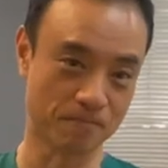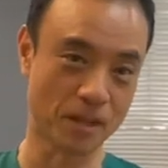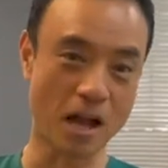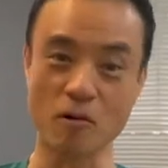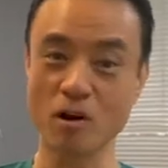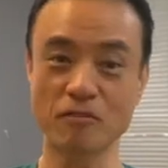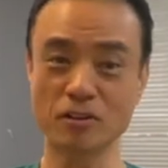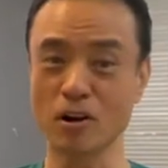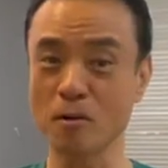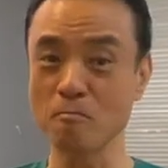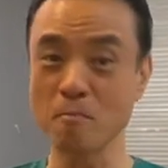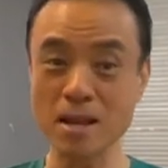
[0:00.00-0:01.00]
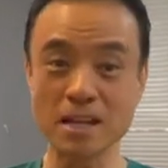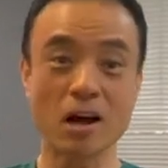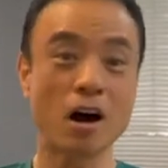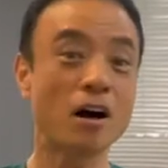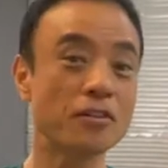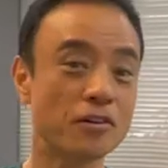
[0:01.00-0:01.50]
However, there are many
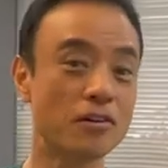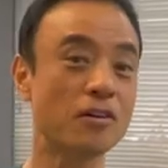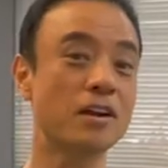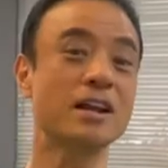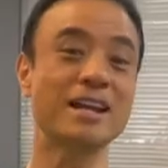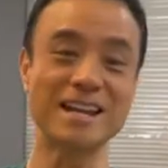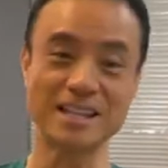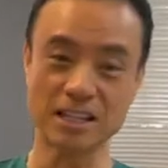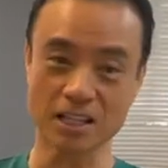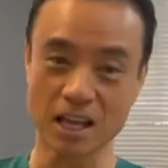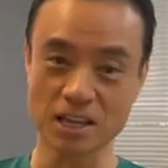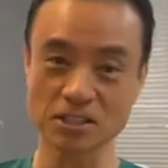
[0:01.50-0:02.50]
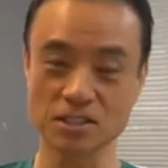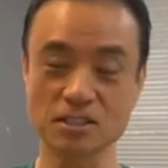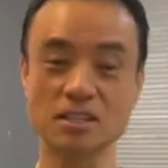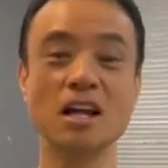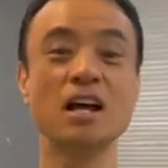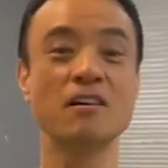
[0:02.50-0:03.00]
other indications
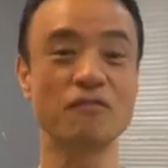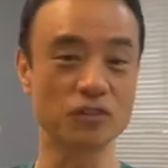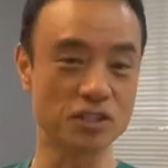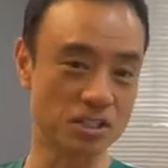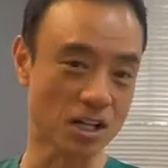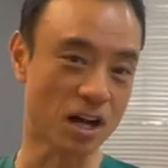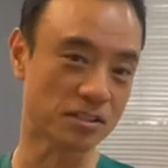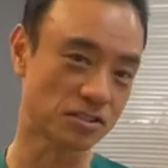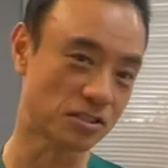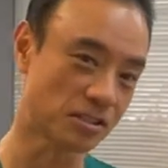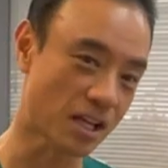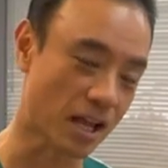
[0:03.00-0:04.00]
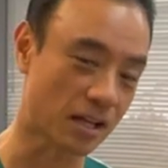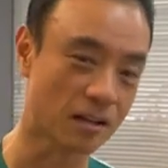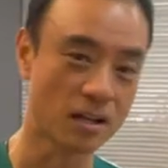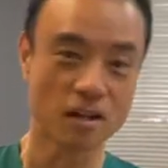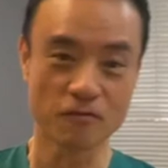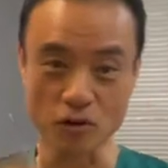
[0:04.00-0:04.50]
for this oxygen tank.
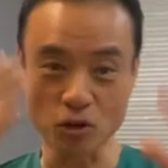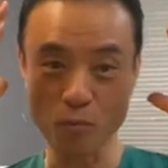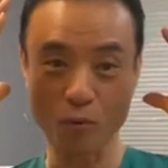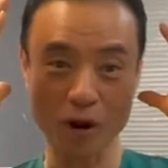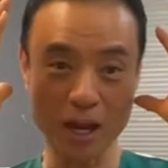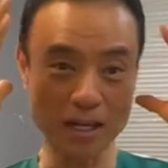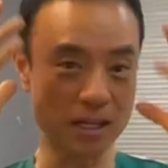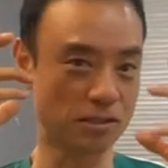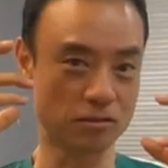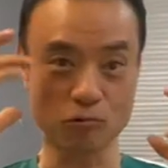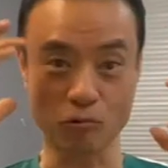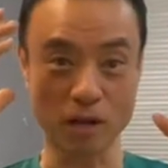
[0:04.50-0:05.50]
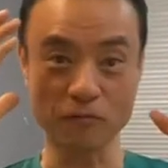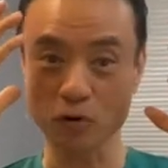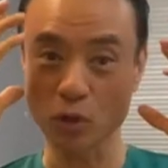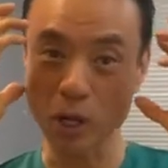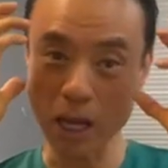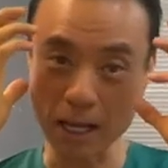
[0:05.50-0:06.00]
For your brain, it's great for
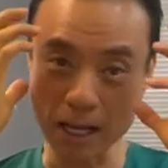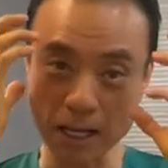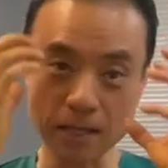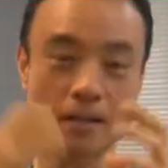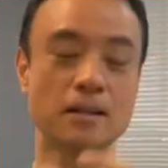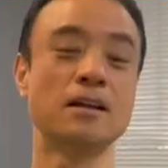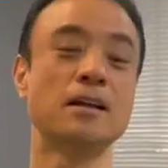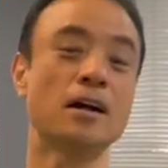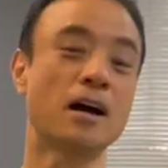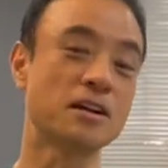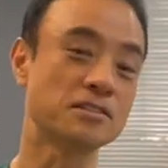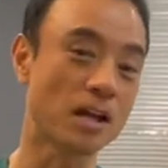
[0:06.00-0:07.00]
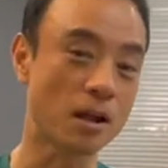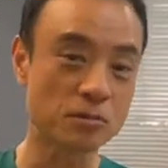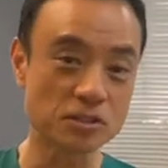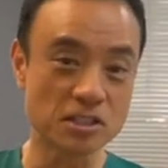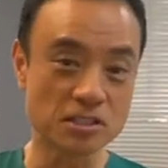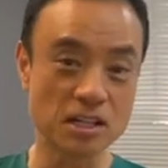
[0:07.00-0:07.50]
your headache, Alzheimer's
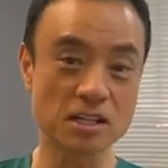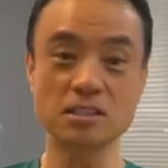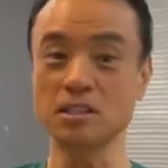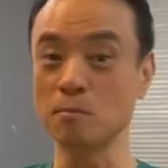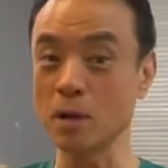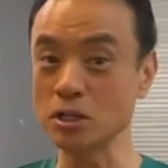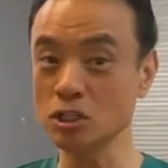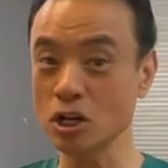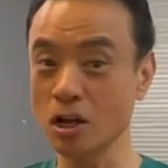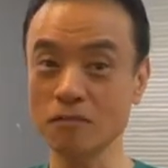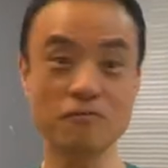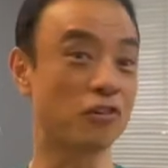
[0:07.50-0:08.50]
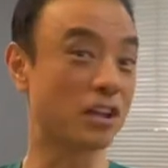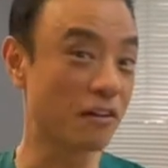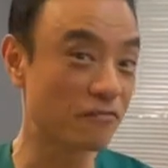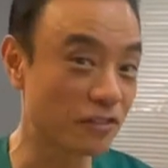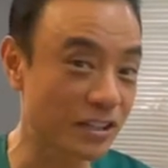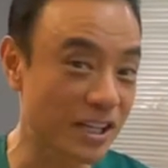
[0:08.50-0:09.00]
disease, dementia,
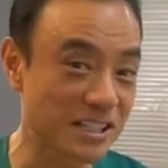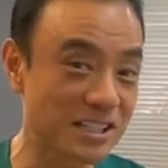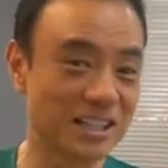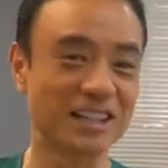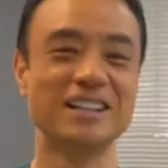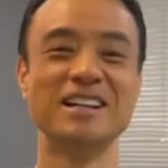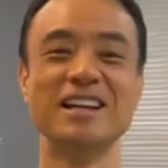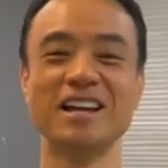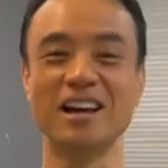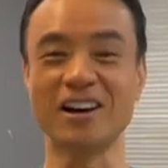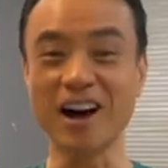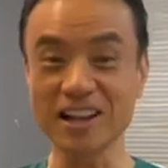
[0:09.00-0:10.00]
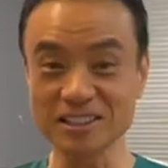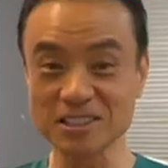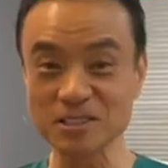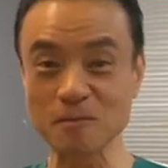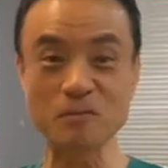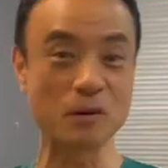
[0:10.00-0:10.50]
forgetfulness,
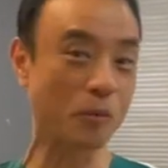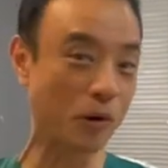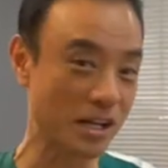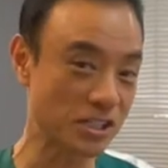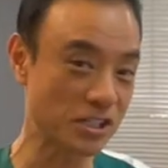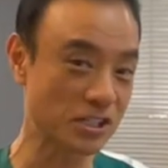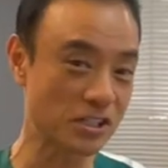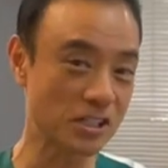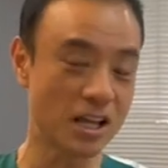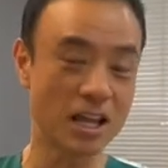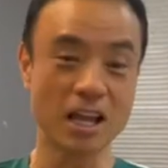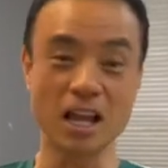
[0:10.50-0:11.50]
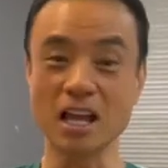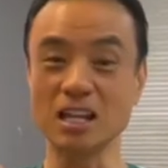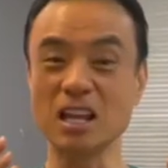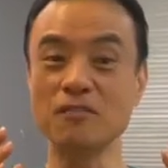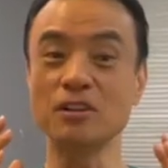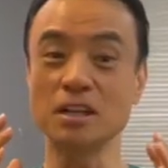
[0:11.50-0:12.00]
autism, depression, and
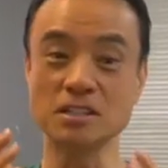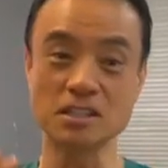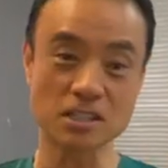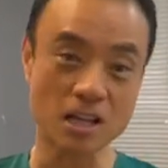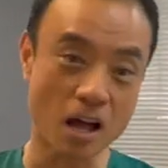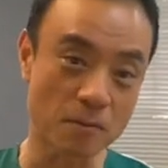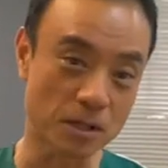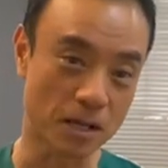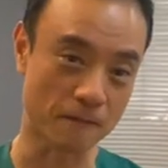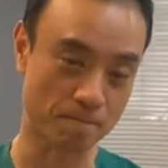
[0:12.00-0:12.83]
even insomnia.